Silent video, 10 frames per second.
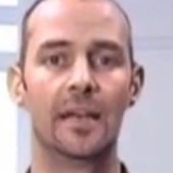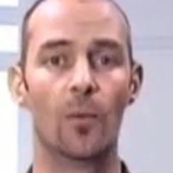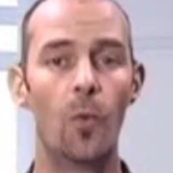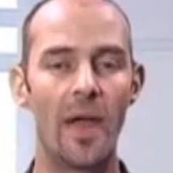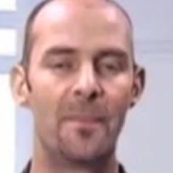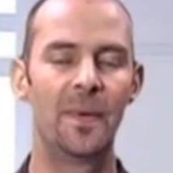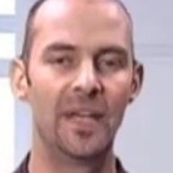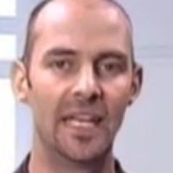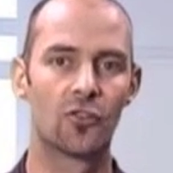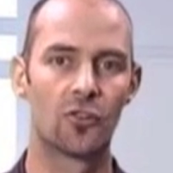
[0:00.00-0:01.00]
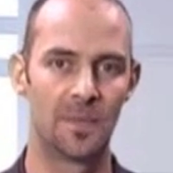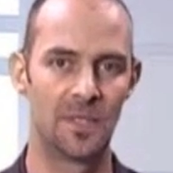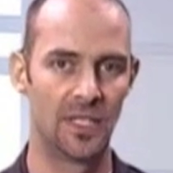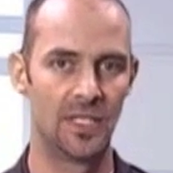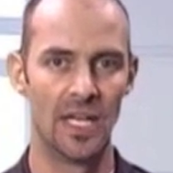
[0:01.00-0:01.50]
a, a WEP
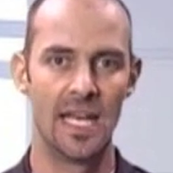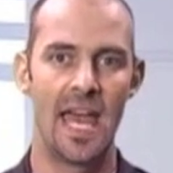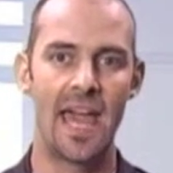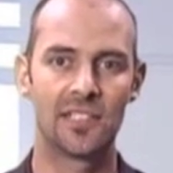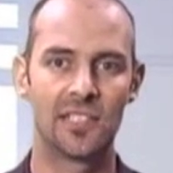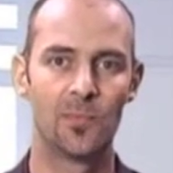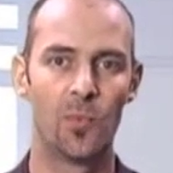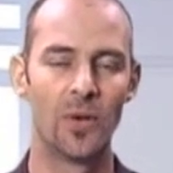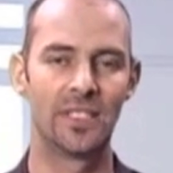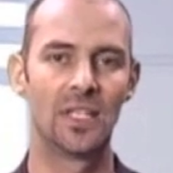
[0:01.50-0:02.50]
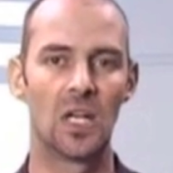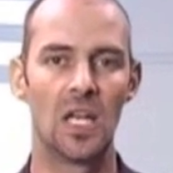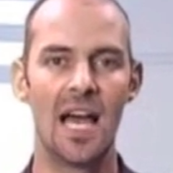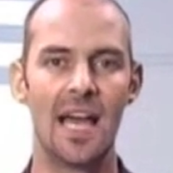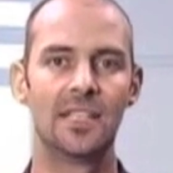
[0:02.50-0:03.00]
encrypted access point and
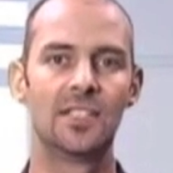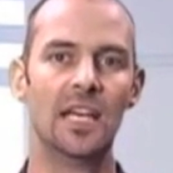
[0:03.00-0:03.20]
client